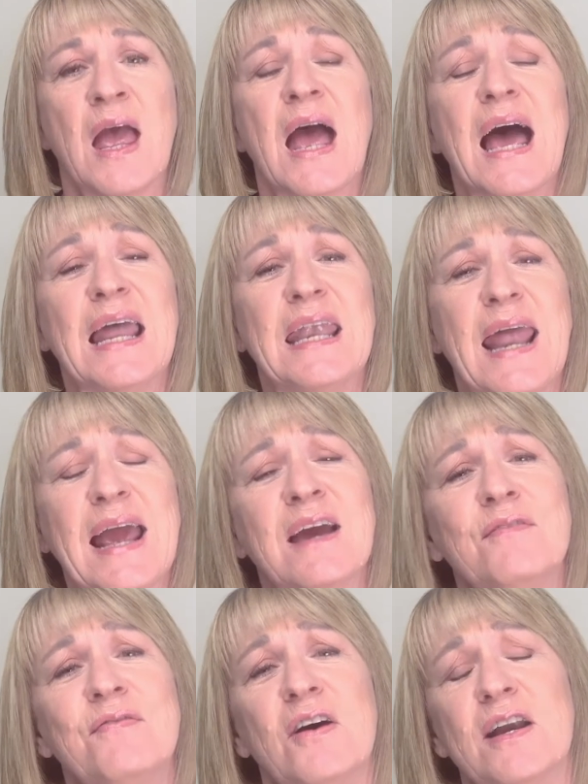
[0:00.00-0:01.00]
A lack
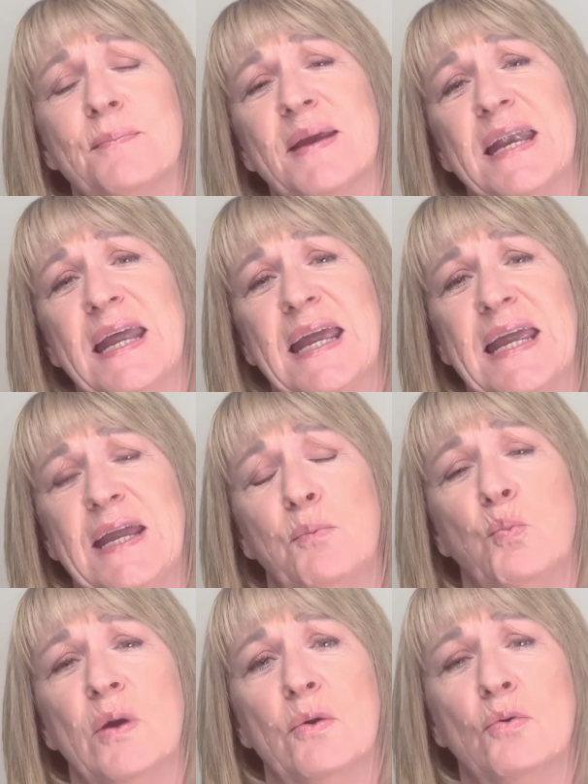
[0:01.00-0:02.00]
of vitamin E
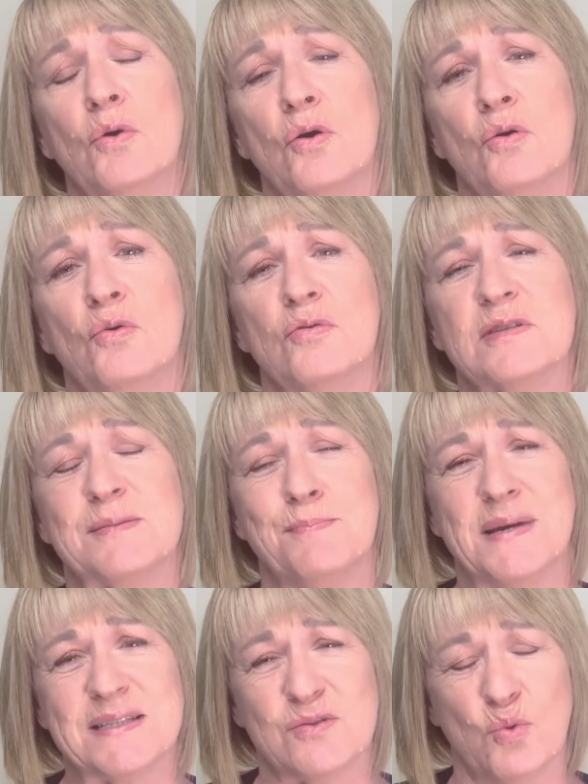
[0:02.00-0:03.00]
will cause
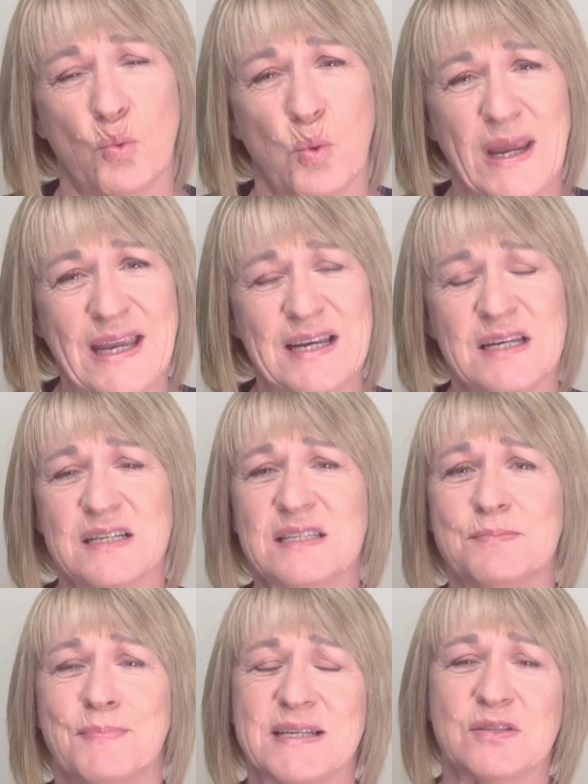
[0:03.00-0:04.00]
muscle
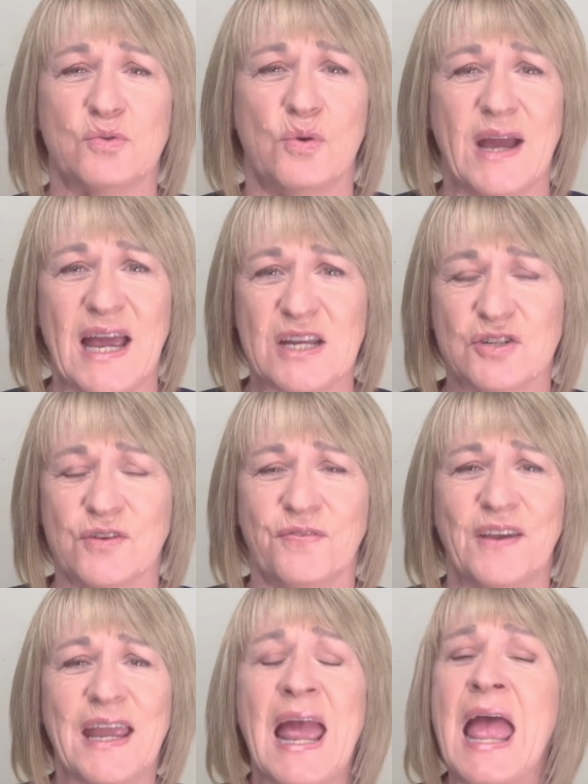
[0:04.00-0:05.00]
weakness, muscle
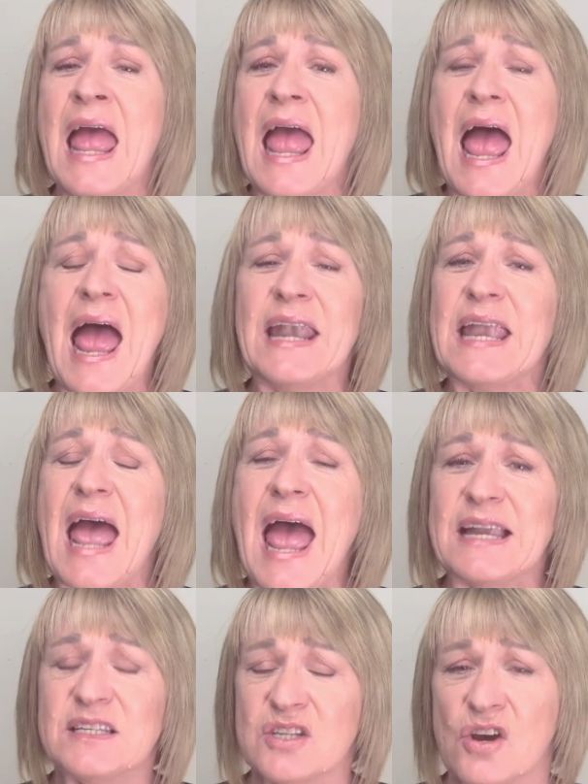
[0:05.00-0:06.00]
atrophy, and
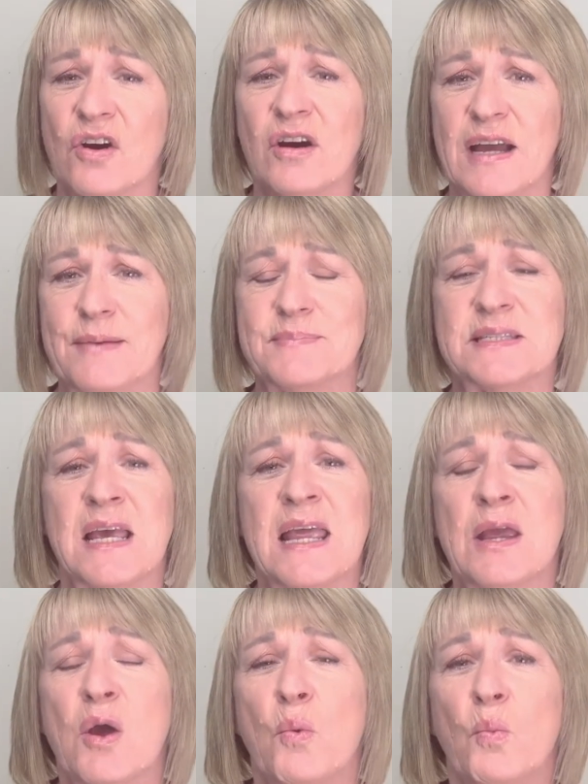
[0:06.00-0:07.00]
at times,
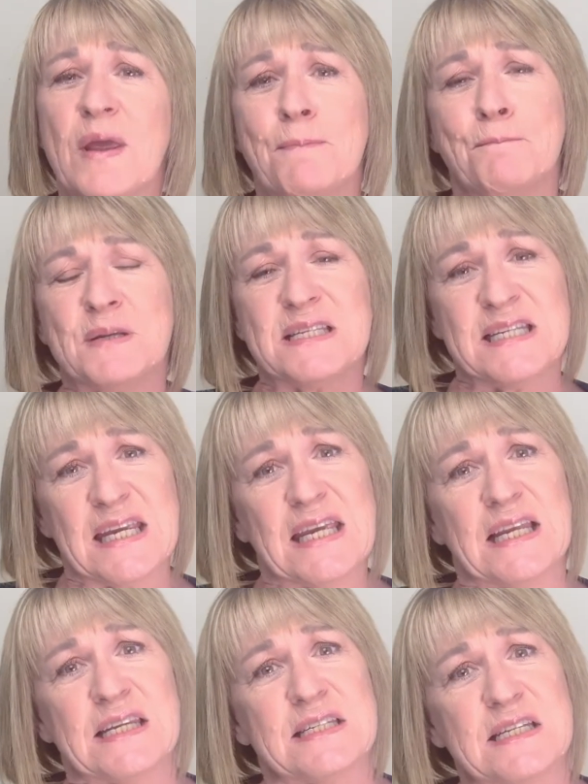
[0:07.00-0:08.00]
with
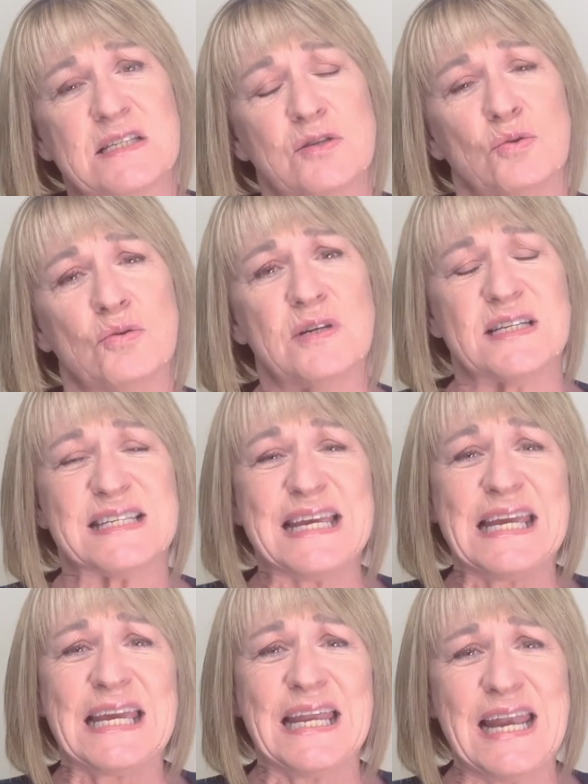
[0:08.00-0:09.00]
particular disorders,
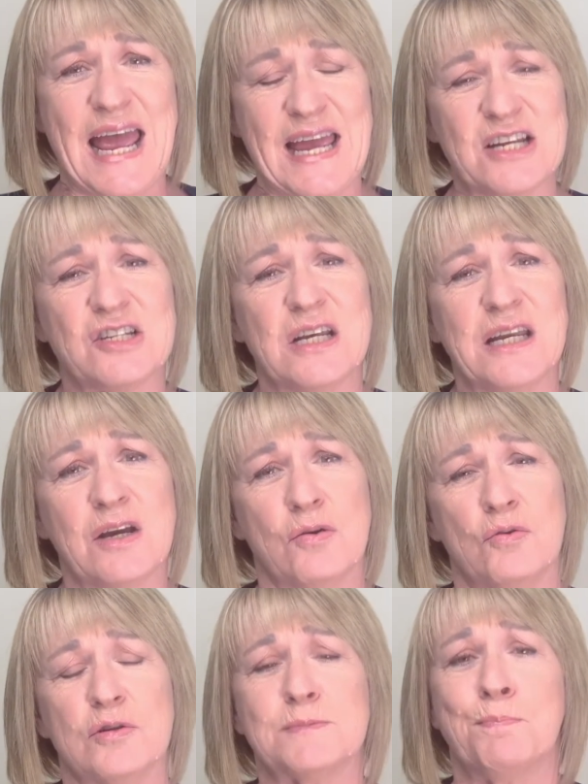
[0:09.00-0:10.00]
it can actually
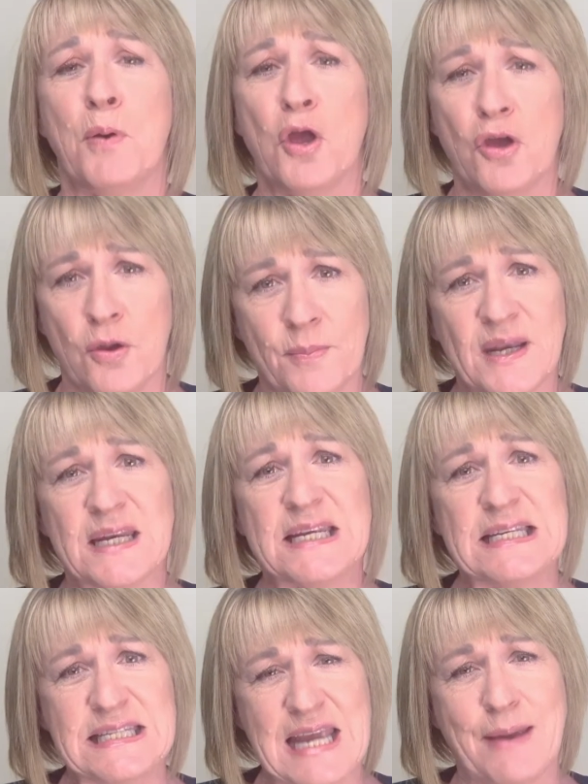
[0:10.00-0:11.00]
cause
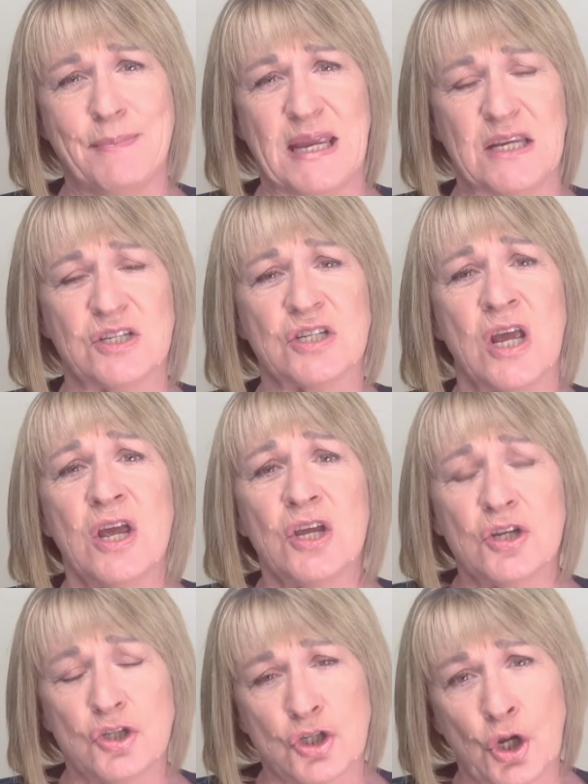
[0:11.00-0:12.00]
permanent damage
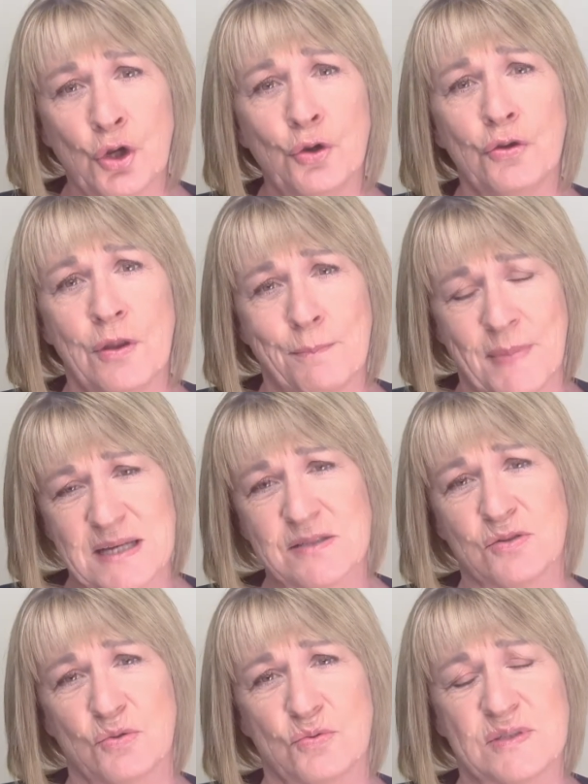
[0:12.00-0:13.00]
to the
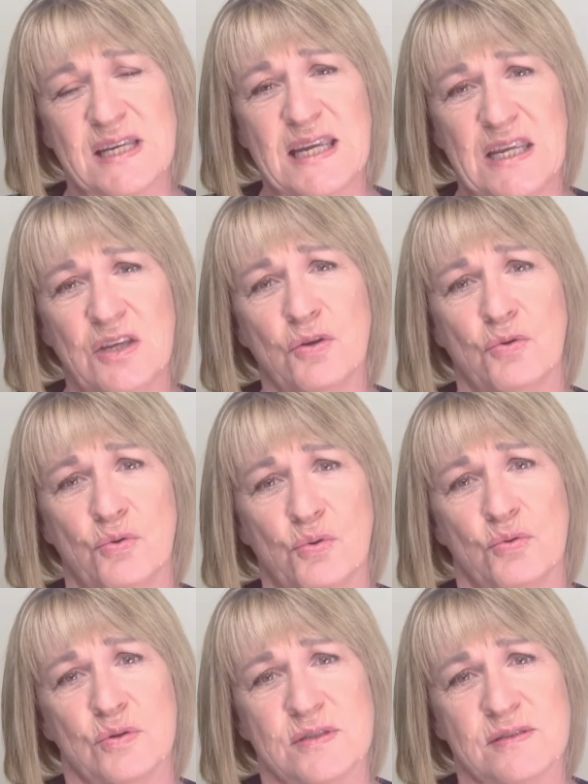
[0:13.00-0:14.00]
muscles in your
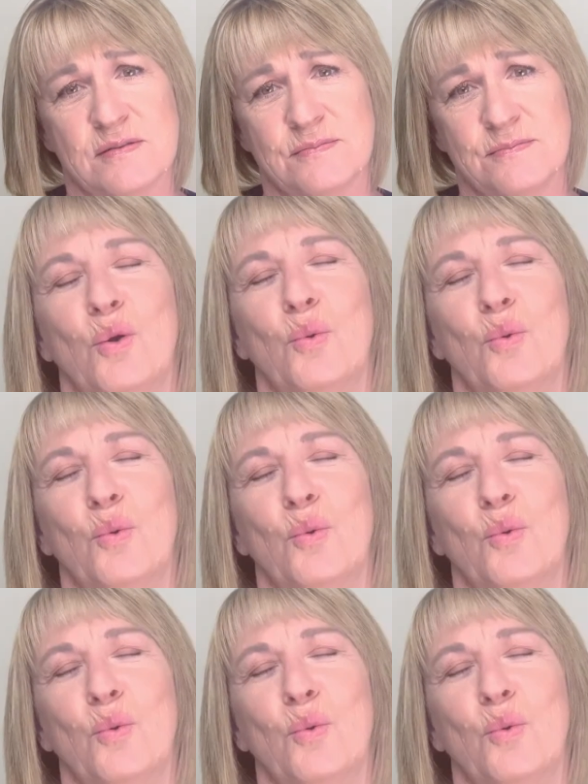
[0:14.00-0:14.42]
horse.